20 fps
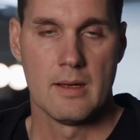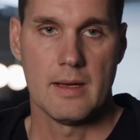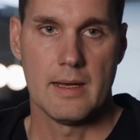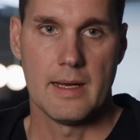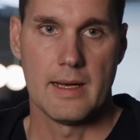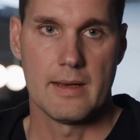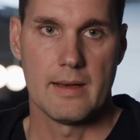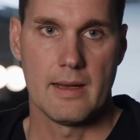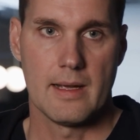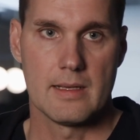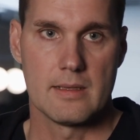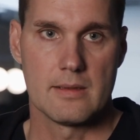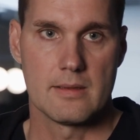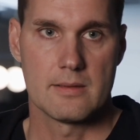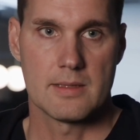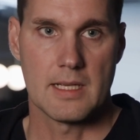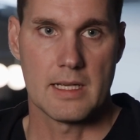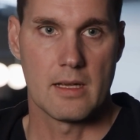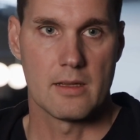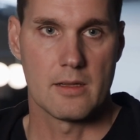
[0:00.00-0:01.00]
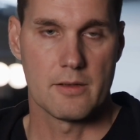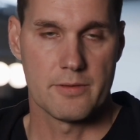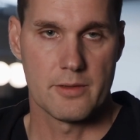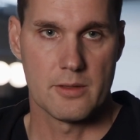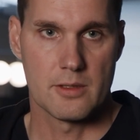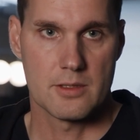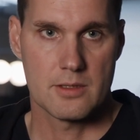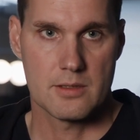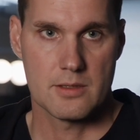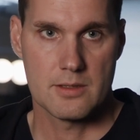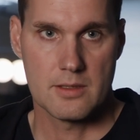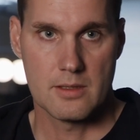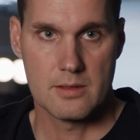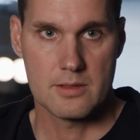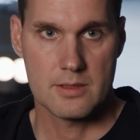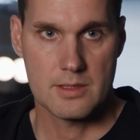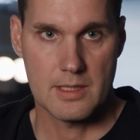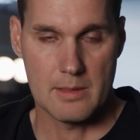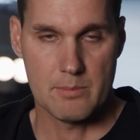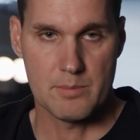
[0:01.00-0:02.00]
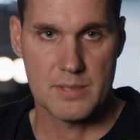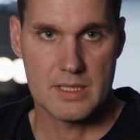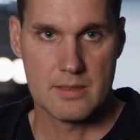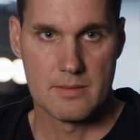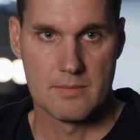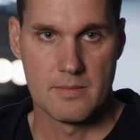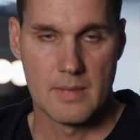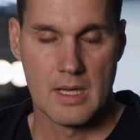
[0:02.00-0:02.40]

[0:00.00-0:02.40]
and taking the first steps.